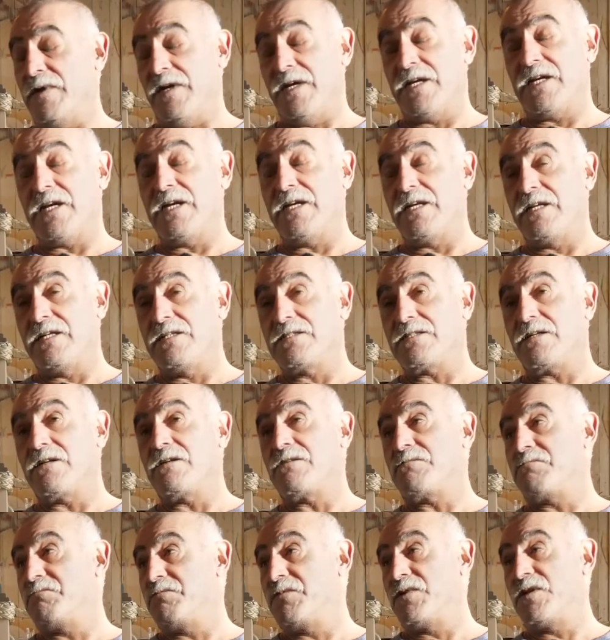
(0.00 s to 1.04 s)
Again, it's a
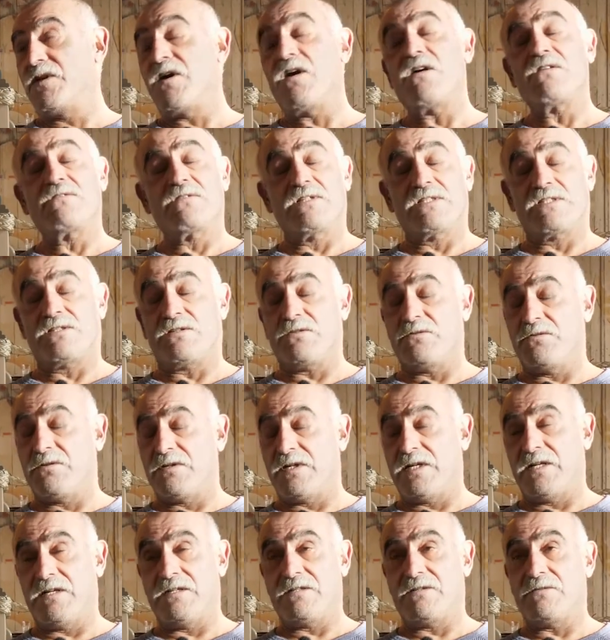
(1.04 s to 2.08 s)
longer
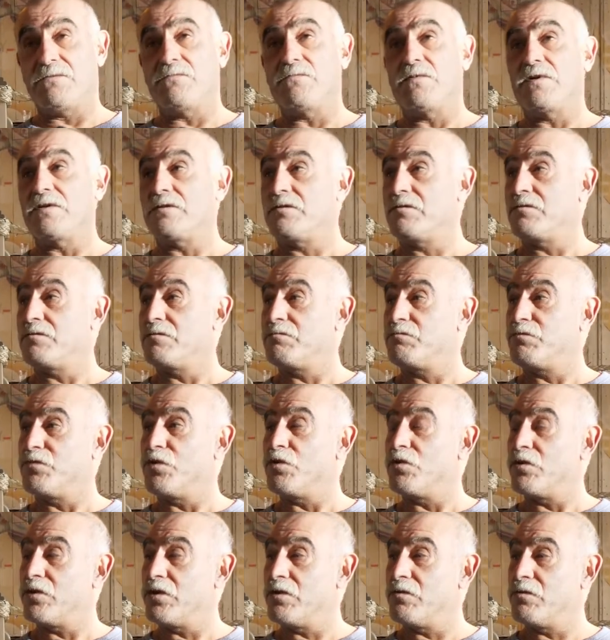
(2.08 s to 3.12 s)
story. I don't want to
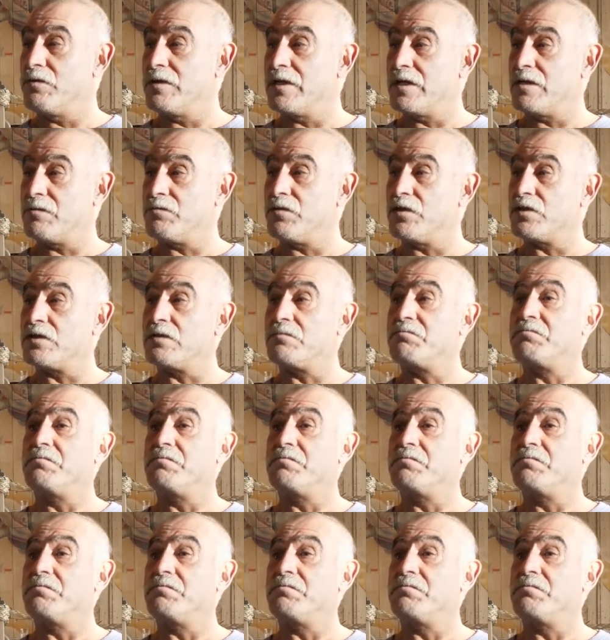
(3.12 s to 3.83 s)
bore you with it, but